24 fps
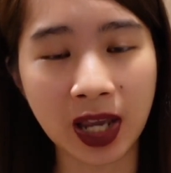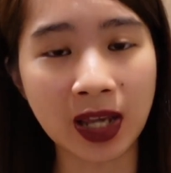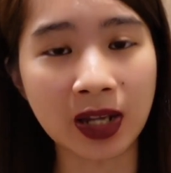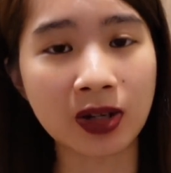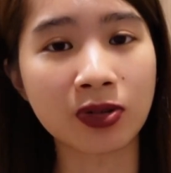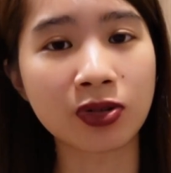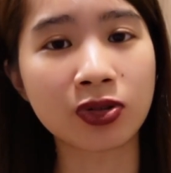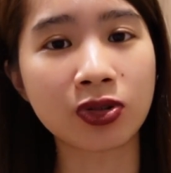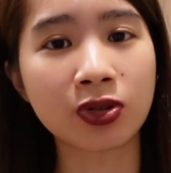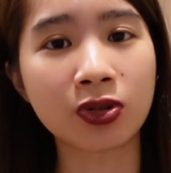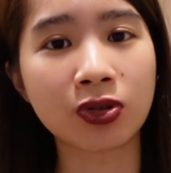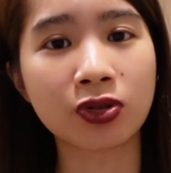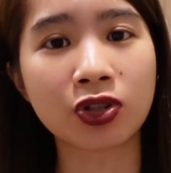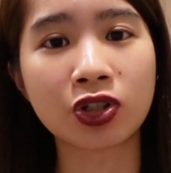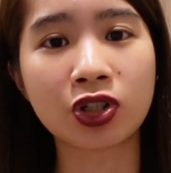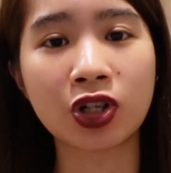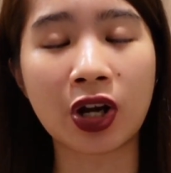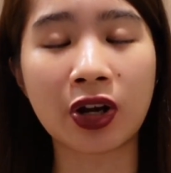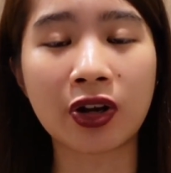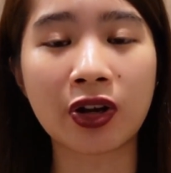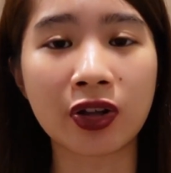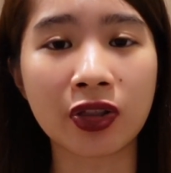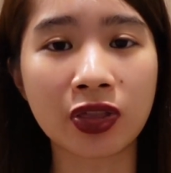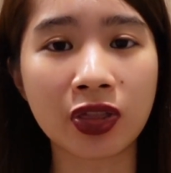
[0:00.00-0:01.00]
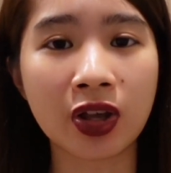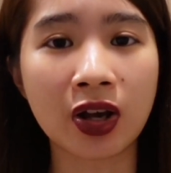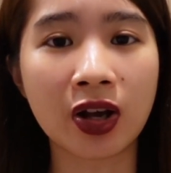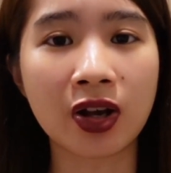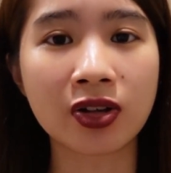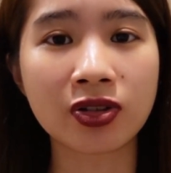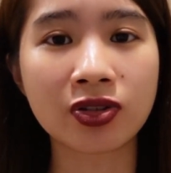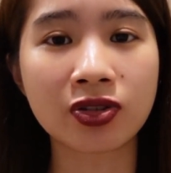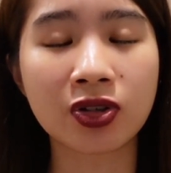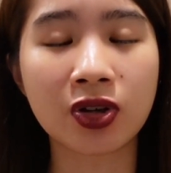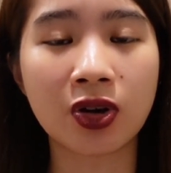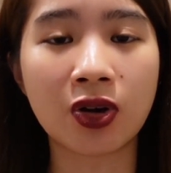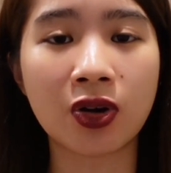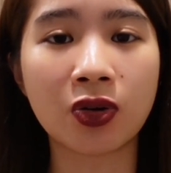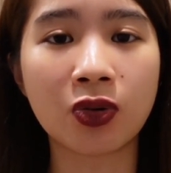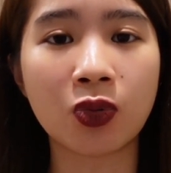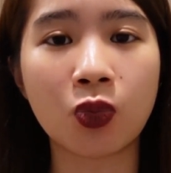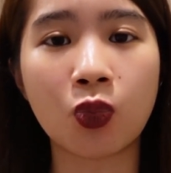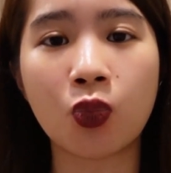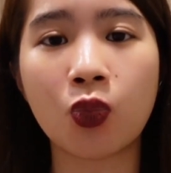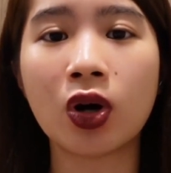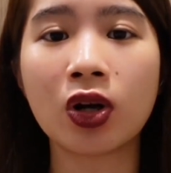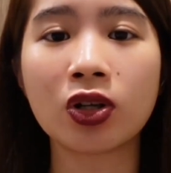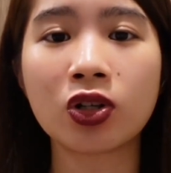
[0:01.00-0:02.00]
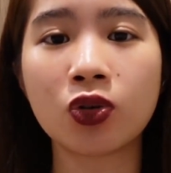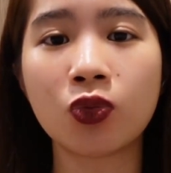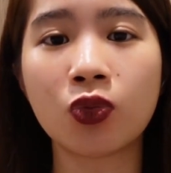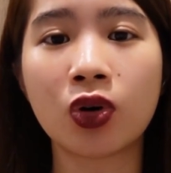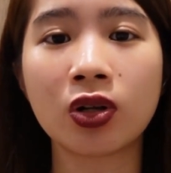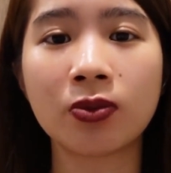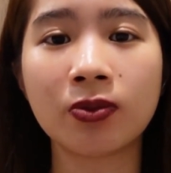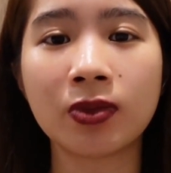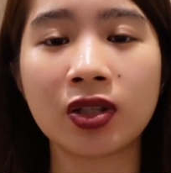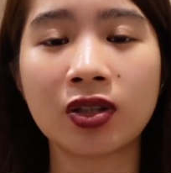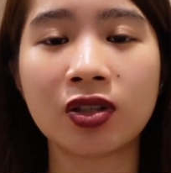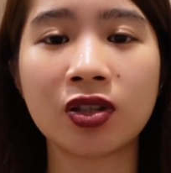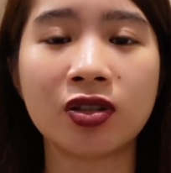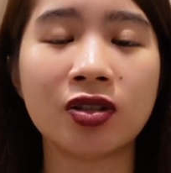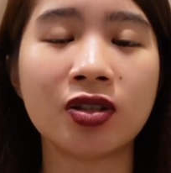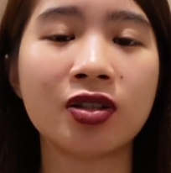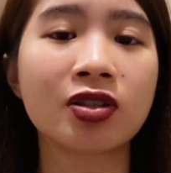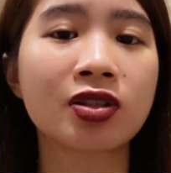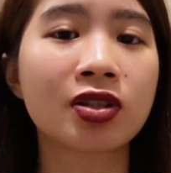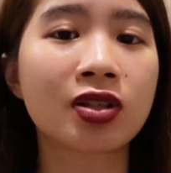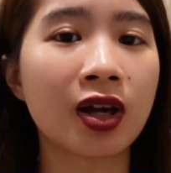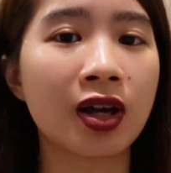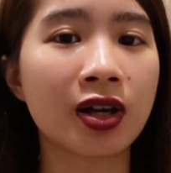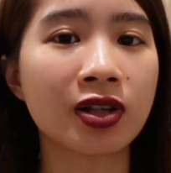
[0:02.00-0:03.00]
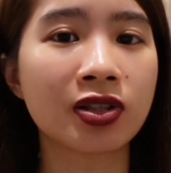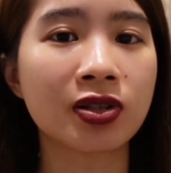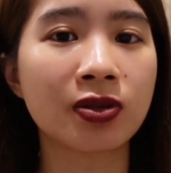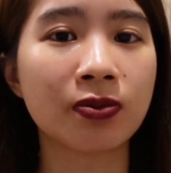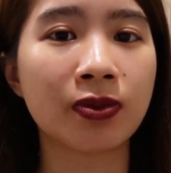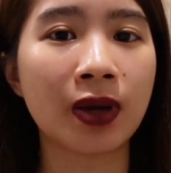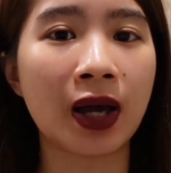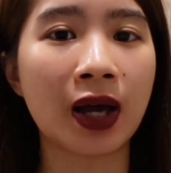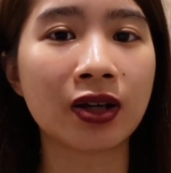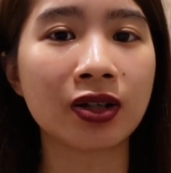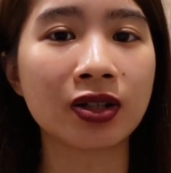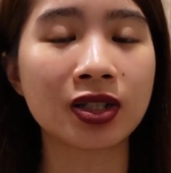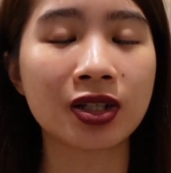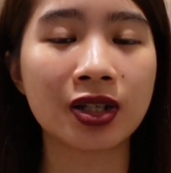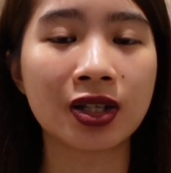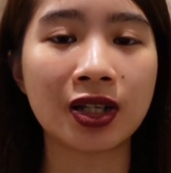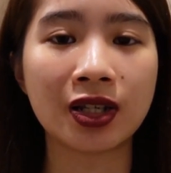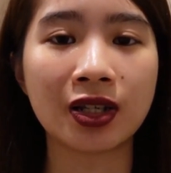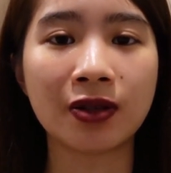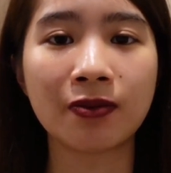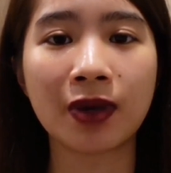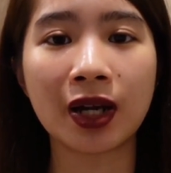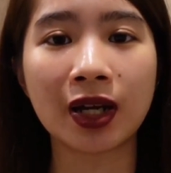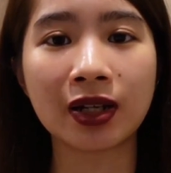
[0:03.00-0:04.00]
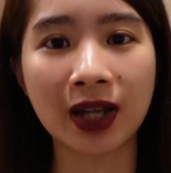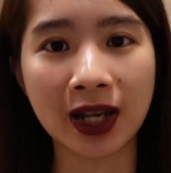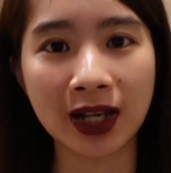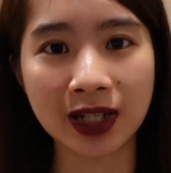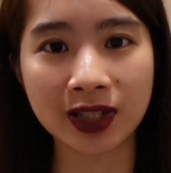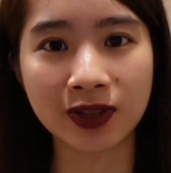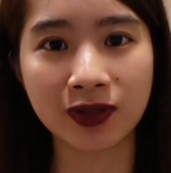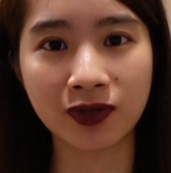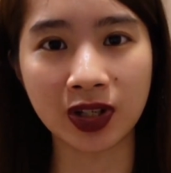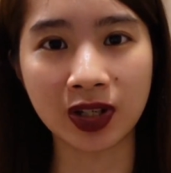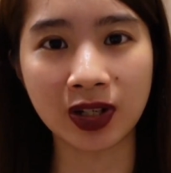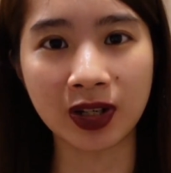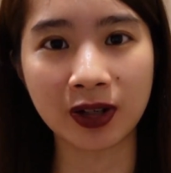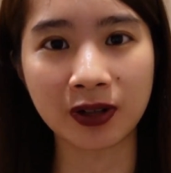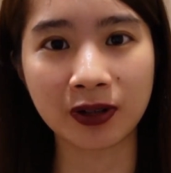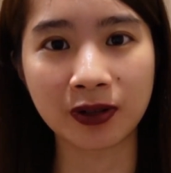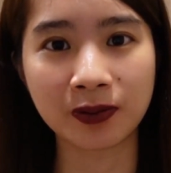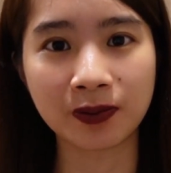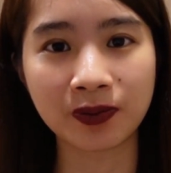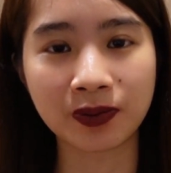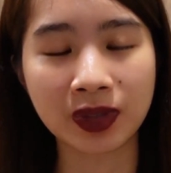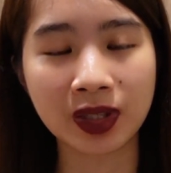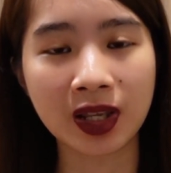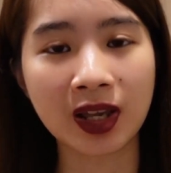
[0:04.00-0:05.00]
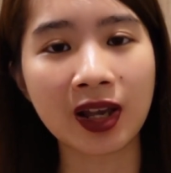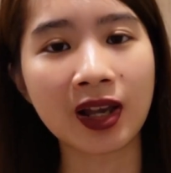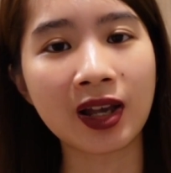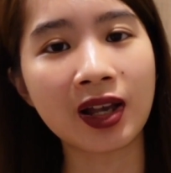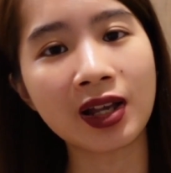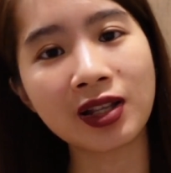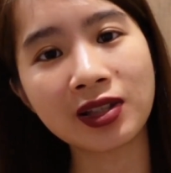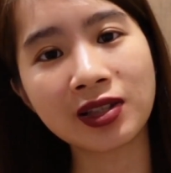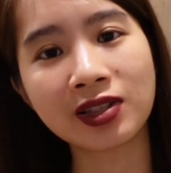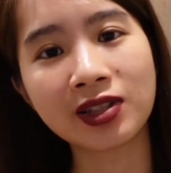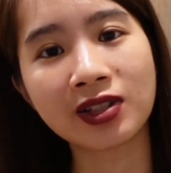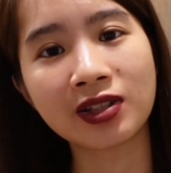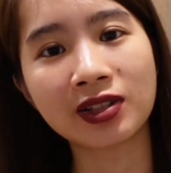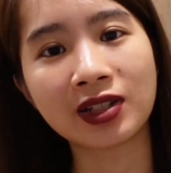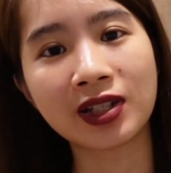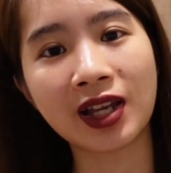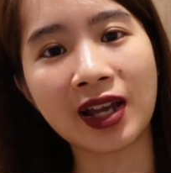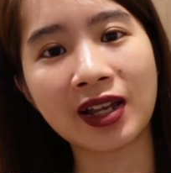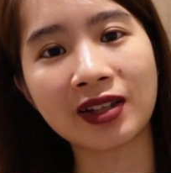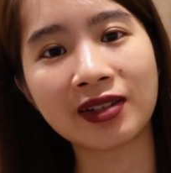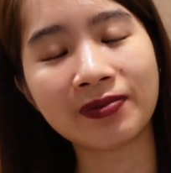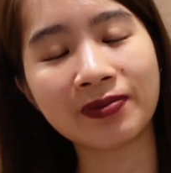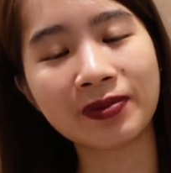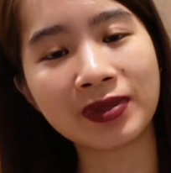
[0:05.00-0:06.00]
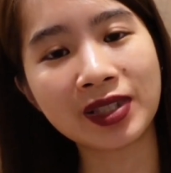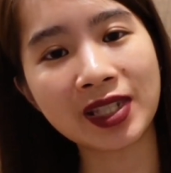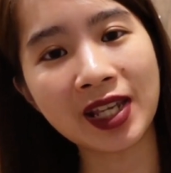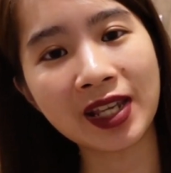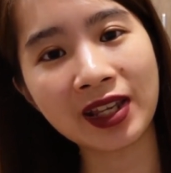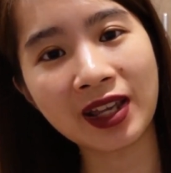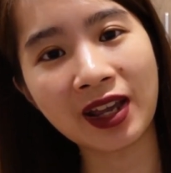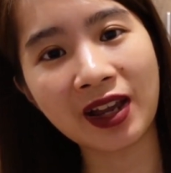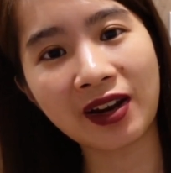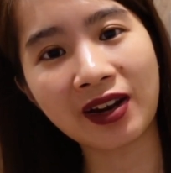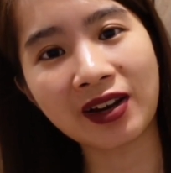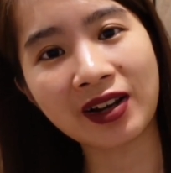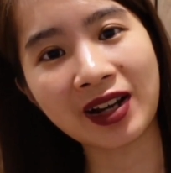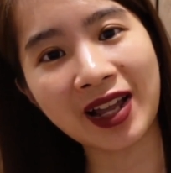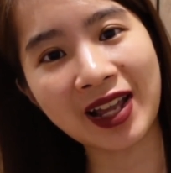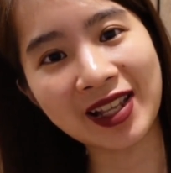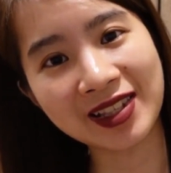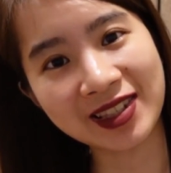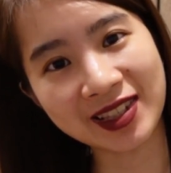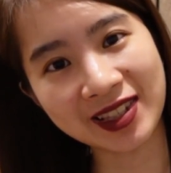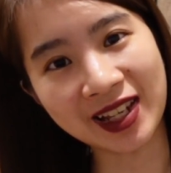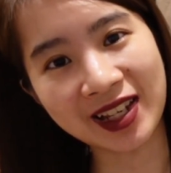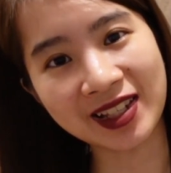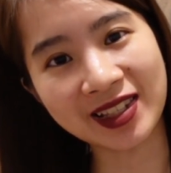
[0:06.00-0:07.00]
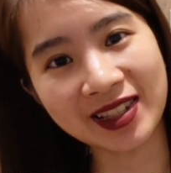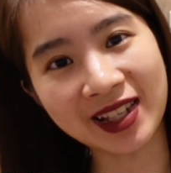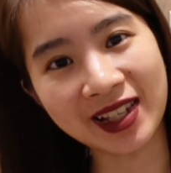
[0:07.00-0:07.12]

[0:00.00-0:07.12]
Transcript: and also share your thoughts on what you want me to discuss about in my next video. Until then, take care and stay